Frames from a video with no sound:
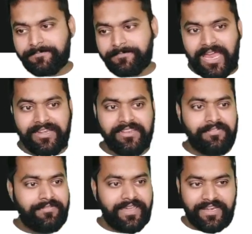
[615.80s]
at the
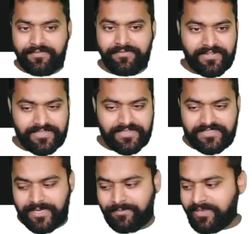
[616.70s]
very first
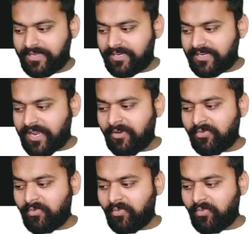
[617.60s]
time now
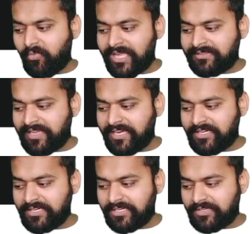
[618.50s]
one
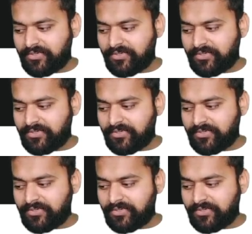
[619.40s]
thing